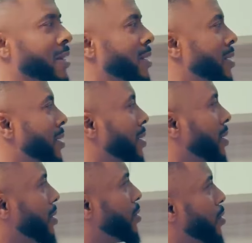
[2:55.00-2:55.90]

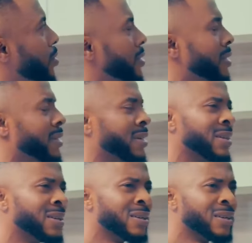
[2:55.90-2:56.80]
God.
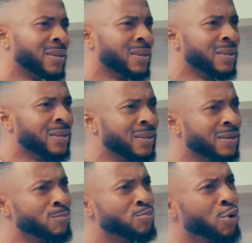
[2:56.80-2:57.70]

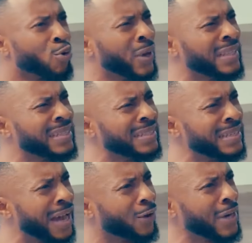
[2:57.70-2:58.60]
Bro, wait
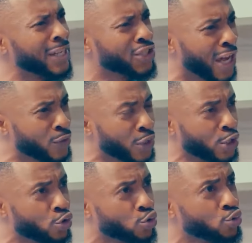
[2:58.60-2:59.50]
now. Now, just what
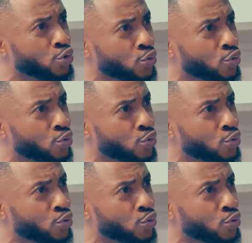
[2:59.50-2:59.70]
they do